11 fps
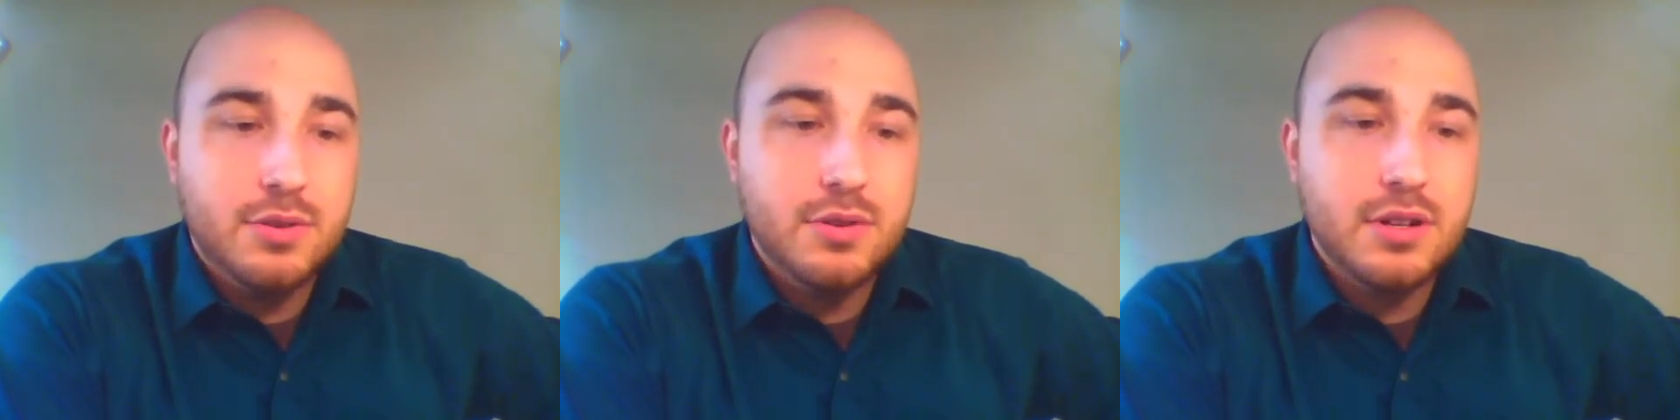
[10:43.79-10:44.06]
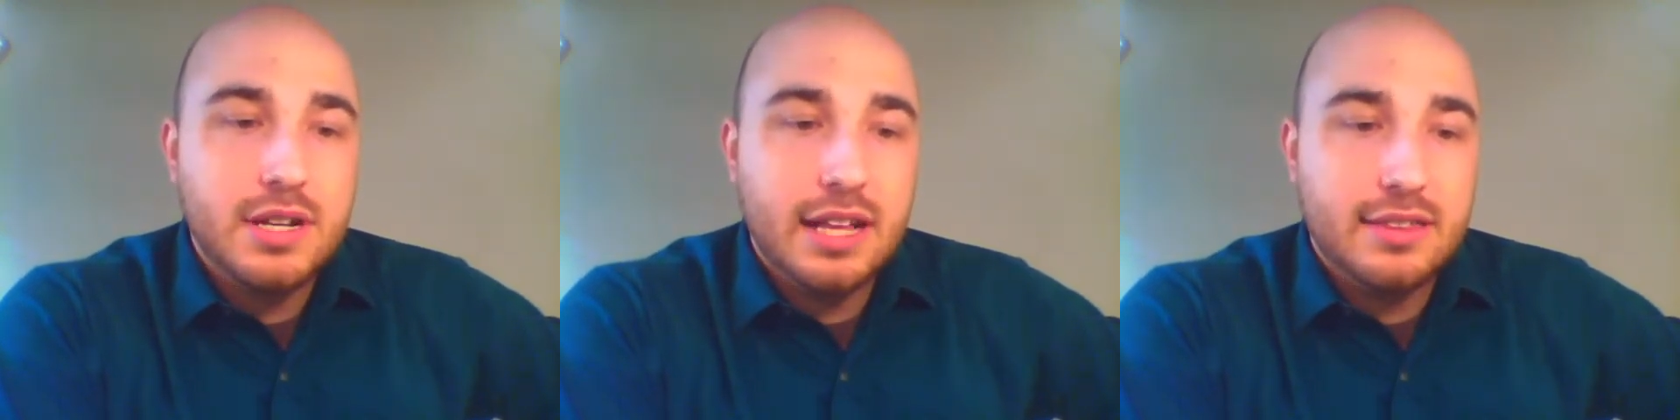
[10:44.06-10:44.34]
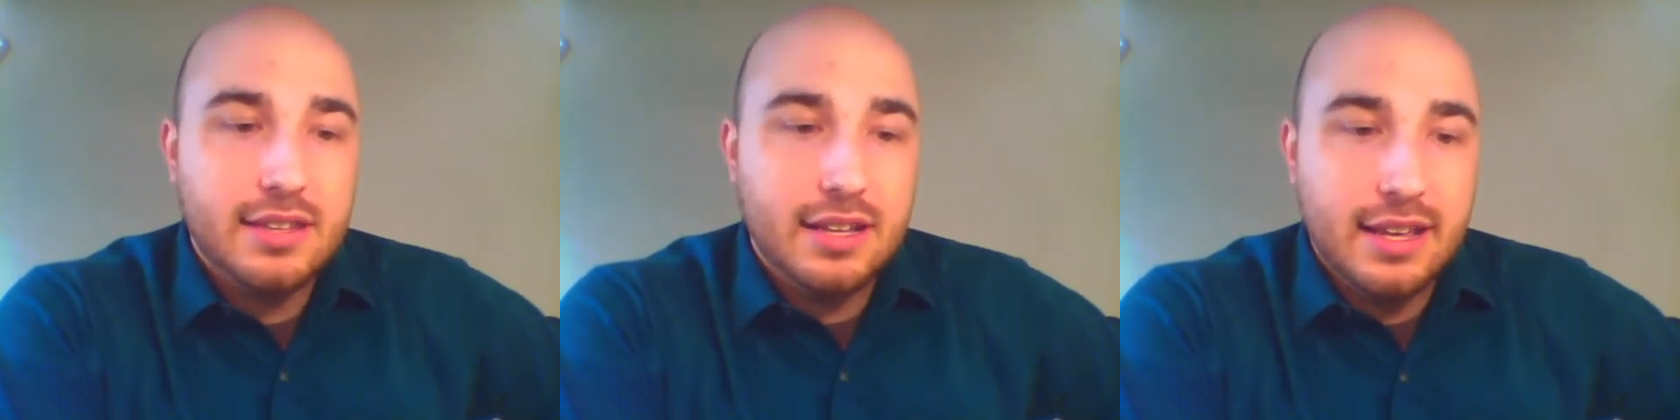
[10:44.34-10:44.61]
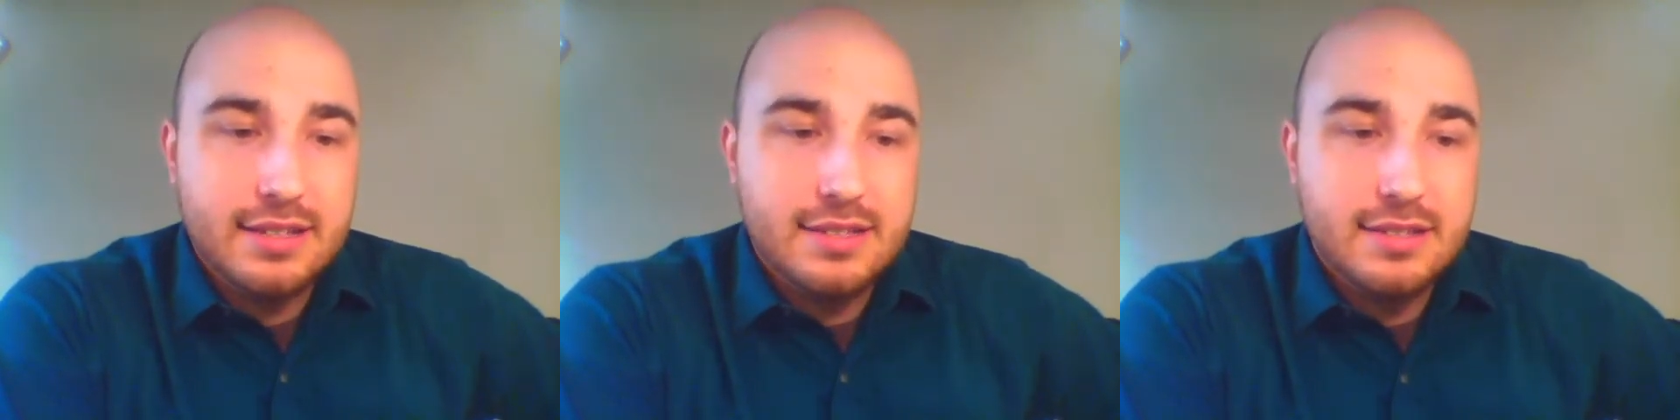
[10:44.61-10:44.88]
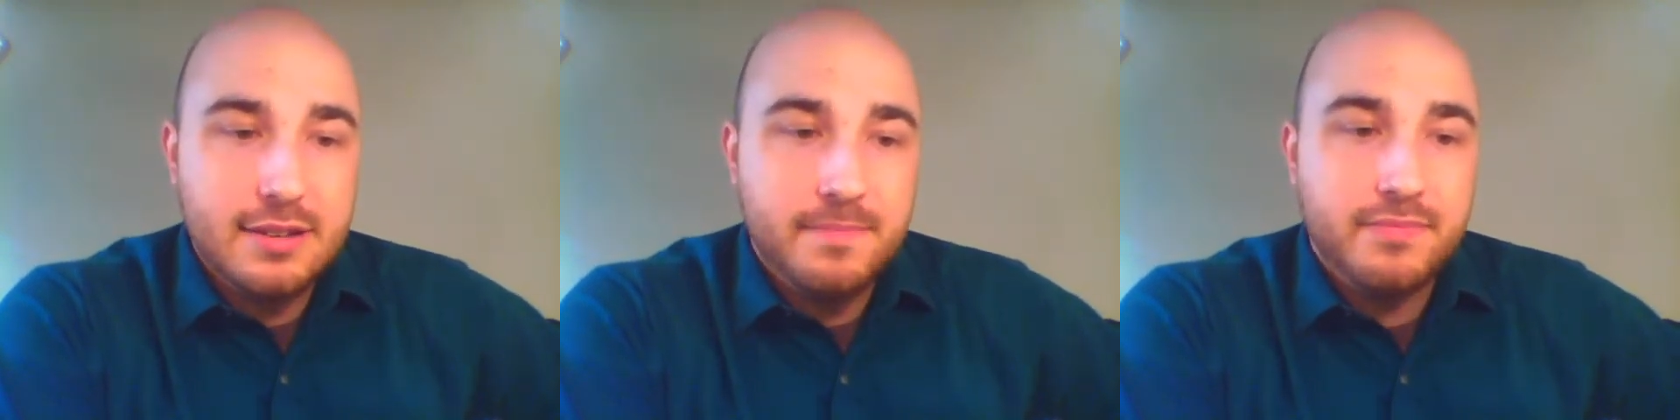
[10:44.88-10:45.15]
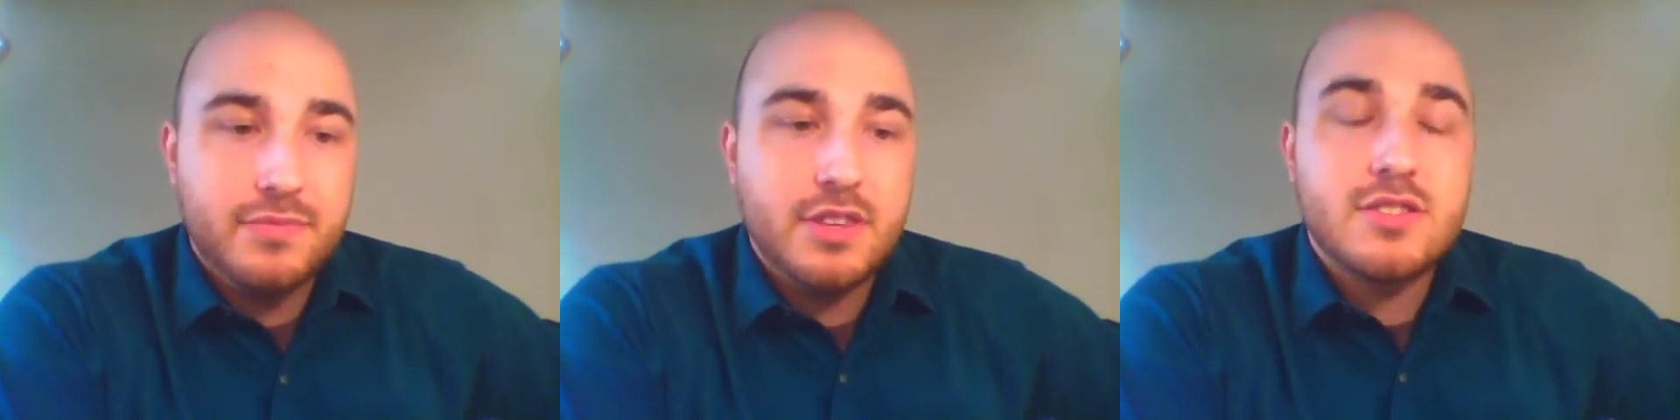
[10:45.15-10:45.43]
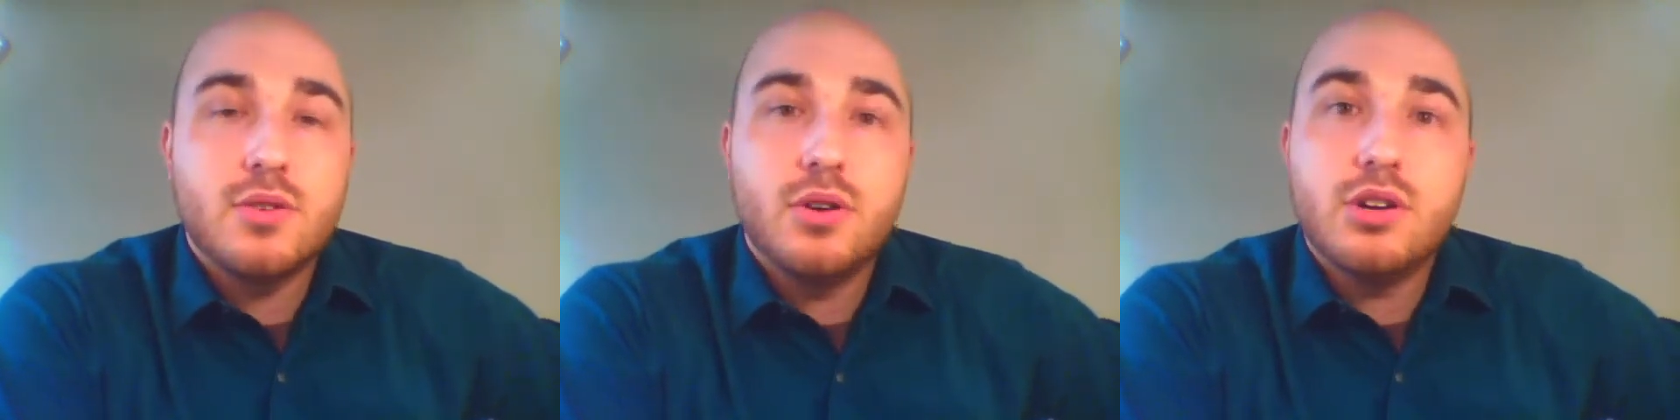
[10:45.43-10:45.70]
furukatta desu. The
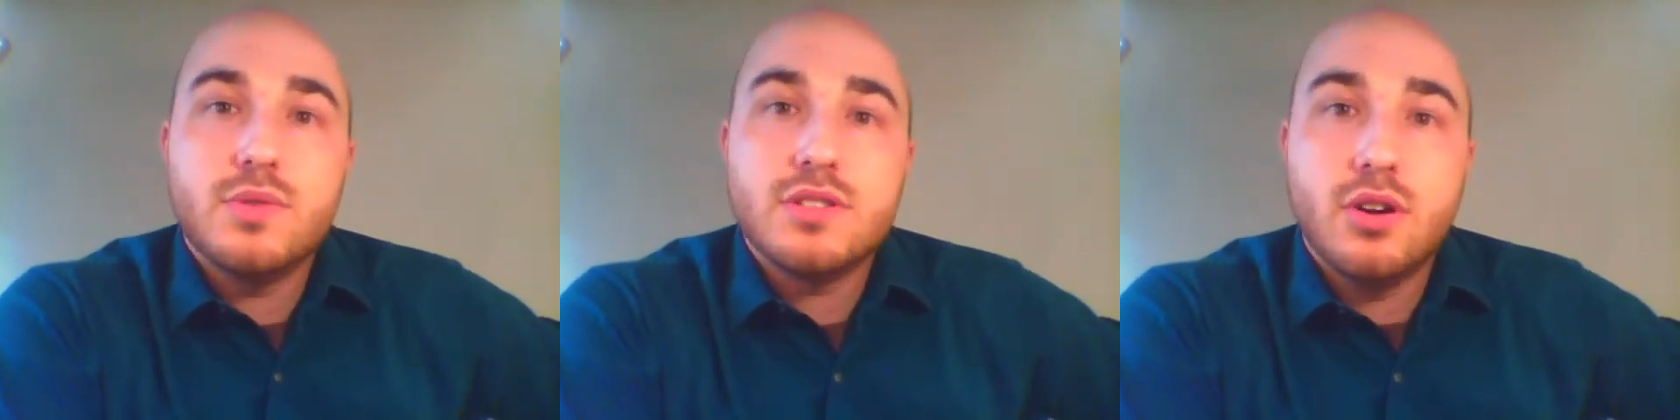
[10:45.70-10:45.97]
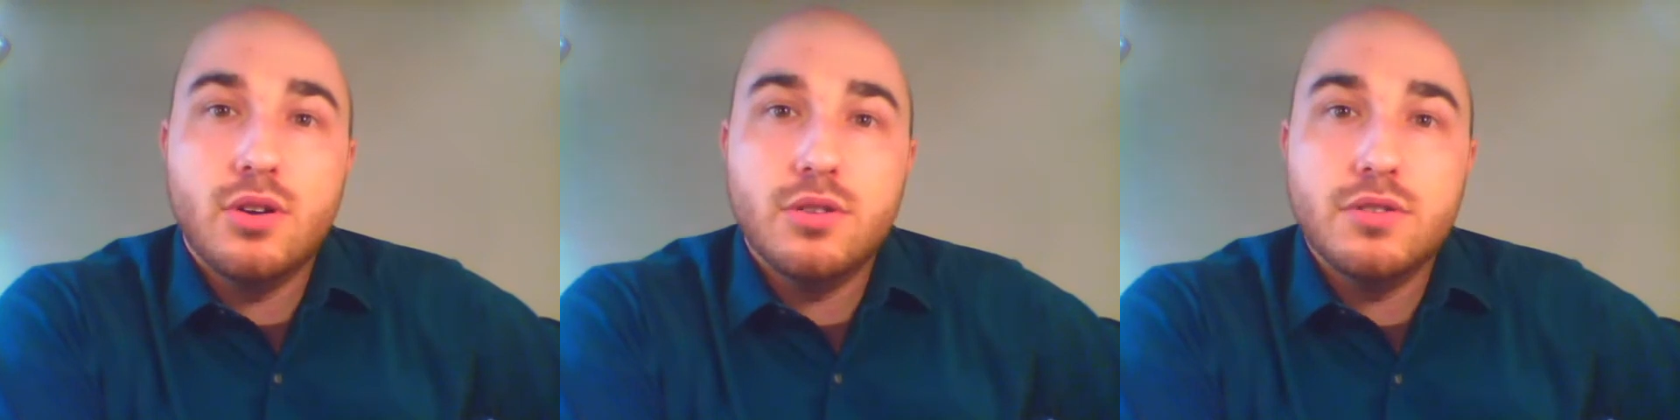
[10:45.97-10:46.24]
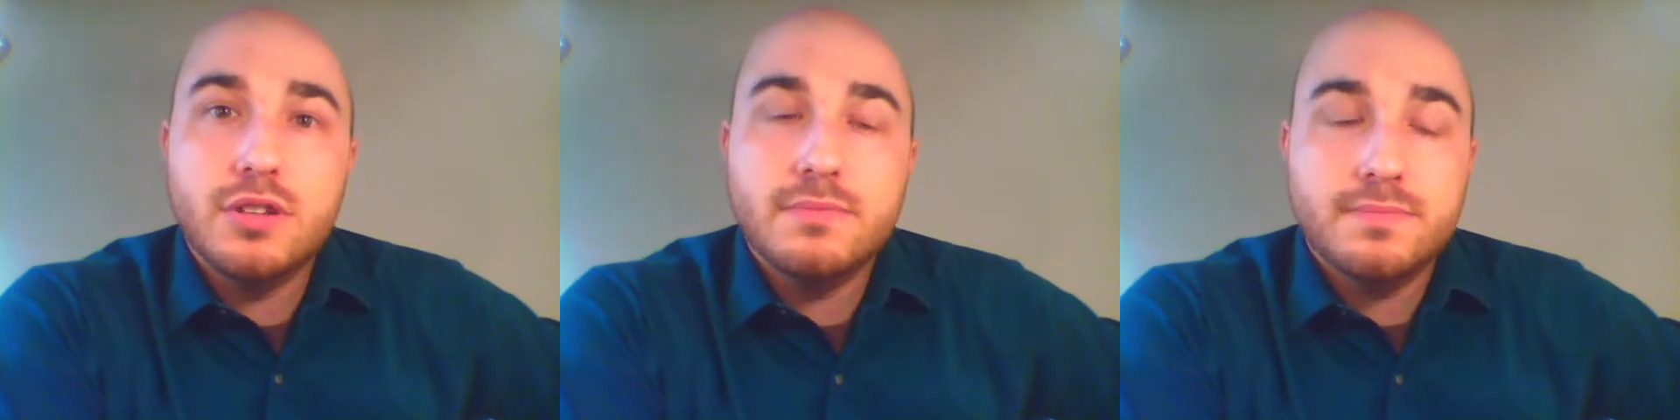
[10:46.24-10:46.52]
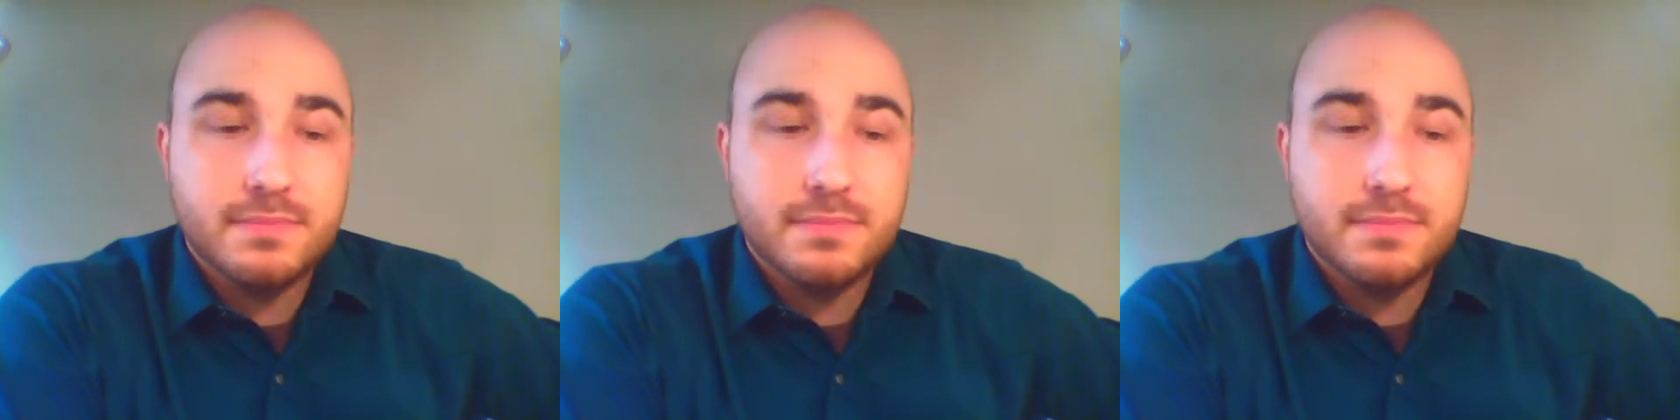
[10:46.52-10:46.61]
sword was old.